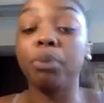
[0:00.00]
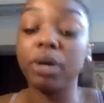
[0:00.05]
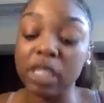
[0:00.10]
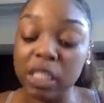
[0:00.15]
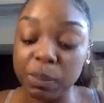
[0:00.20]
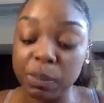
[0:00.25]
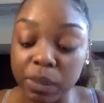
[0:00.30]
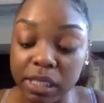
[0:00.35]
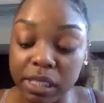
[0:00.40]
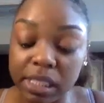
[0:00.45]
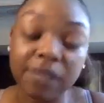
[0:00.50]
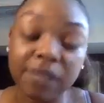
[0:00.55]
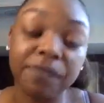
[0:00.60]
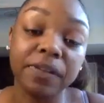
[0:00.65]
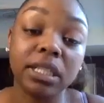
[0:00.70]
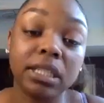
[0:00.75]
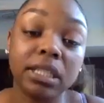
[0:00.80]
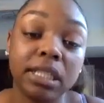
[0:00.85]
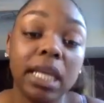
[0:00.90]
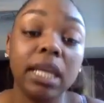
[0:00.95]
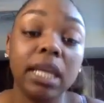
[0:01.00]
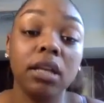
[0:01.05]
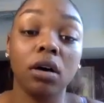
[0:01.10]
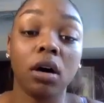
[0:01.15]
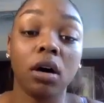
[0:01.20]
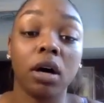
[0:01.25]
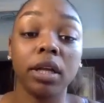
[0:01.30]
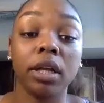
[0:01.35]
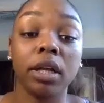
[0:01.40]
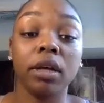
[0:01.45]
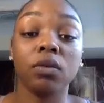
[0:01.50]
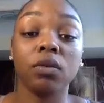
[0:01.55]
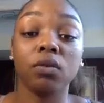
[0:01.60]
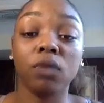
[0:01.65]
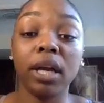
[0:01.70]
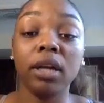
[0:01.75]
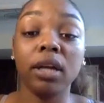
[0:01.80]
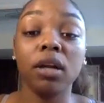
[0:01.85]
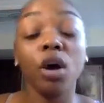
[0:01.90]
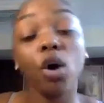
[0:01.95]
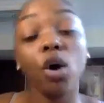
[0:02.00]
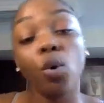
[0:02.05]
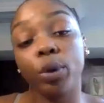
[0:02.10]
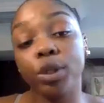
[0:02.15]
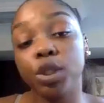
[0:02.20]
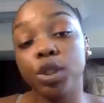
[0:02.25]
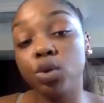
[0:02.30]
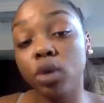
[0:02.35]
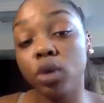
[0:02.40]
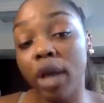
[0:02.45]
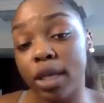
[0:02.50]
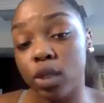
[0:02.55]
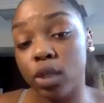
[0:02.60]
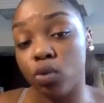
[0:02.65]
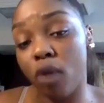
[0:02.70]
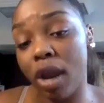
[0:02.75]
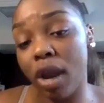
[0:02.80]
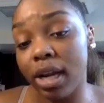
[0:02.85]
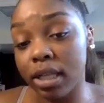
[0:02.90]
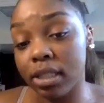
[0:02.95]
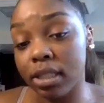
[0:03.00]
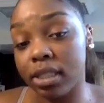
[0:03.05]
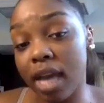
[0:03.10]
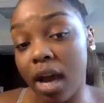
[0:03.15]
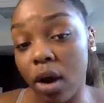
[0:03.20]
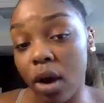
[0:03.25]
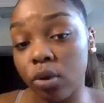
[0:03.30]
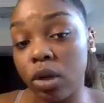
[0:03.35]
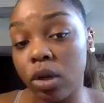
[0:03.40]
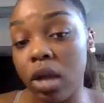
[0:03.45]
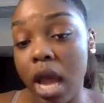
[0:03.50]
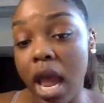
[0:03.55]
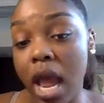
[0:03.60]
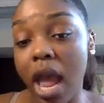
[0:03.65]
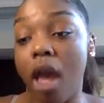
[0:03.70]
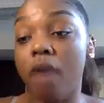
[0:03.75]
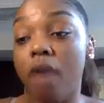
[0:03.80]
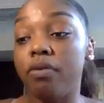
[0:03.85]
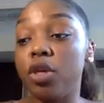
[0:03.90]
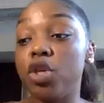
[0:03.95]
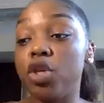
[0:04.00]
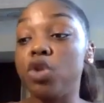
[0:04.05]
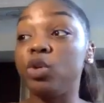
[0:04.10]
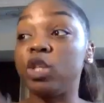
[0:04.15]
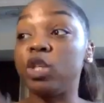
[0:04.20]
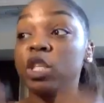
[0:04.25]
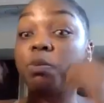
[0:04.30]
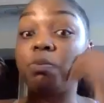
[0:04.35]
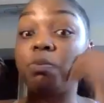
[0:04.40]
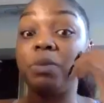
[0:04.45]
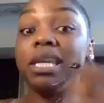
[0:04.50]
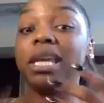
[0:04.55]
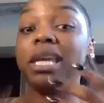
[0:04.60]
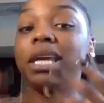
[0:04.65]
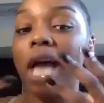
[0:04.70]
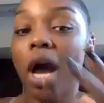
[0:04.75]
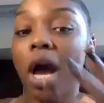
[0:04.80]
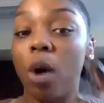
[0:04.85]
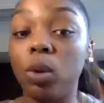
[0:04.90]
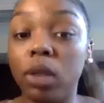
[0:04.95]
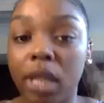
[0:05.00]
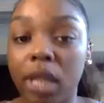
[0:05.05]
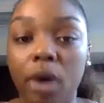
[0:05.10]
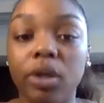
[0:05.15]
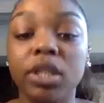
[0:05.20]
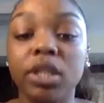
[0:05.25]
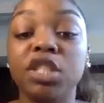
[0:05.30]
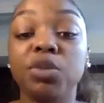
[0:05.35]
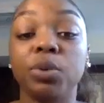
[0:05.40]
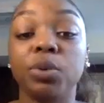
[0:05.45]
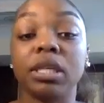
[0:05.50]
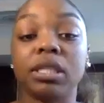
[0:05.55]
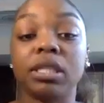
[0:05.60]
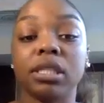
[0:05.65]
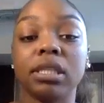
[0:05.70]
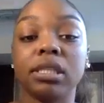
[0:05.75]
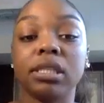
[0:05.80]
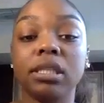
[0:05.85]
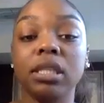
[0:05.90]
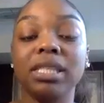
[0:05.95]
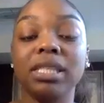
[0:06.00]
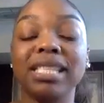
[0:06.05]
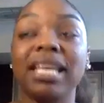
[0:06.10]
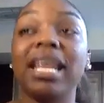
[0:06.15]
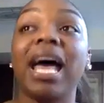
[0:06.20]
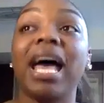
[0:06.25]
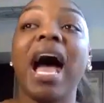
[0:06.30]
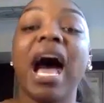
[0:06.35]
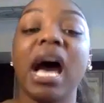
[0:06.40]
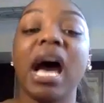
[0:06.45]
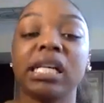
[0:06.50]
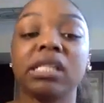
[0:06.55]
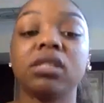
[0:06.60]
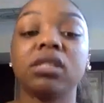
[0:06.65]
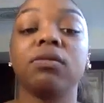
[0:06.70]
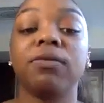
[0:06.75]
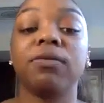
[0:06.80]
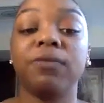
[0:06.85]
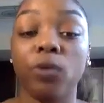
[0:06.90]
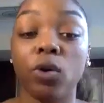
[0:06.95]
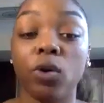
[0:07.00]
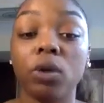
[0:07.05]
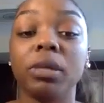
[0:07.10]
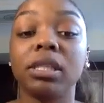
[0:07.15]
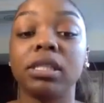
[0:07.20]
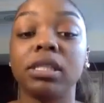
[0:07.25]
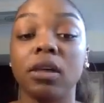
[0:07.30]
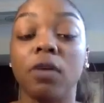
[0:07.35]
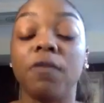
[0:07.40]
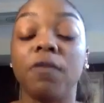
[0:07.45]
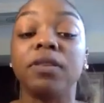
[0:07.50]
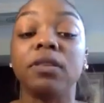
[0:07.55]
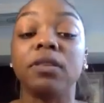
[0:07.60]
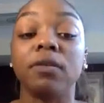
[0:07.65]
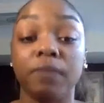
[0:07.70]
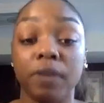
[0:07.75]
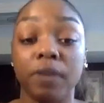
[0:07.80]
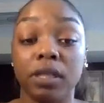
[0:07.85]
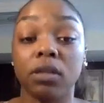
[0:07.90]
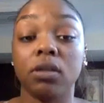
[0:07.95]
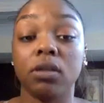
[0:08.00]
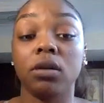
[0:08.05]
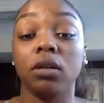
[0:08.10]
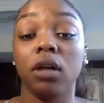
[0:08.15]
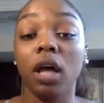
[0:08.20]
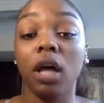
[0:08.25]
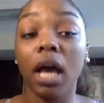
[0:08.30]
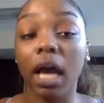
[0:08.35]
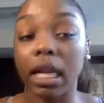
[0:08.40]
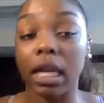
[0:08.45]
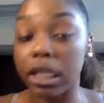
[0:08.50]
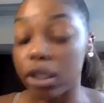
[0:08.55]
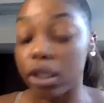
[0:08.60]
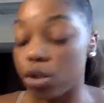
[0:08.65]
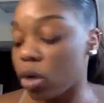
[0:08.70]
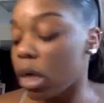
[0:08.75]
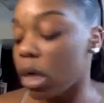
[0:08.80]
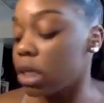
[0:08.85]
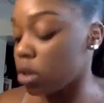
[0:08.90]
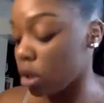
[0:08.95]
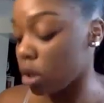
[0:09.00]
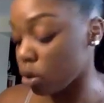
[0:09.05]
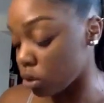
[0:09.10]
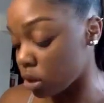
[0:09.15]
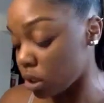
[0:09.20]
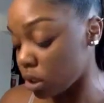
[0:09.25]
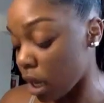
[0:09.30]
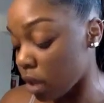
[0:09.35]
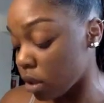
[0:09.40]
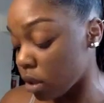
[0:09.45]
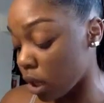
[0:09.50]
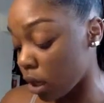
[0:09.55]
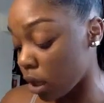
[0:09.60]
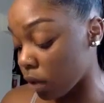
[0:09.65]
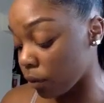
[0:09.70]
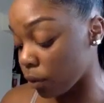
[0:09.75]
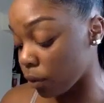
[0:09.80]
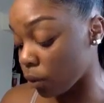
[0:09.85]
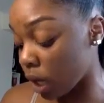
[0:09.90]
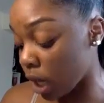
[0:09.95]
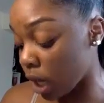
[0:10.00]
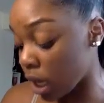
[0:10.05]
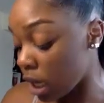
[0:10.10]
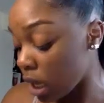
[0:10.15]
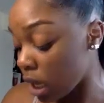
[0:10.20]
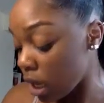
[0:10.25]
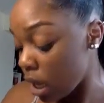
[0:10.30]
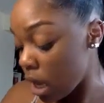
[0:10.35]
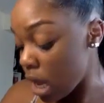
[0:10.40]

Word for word: Put a specific date on it, right? Once you guys write it down, and then you speak it out loud into existence, it has to form itself in the physical. I need you guys to understand that, okay?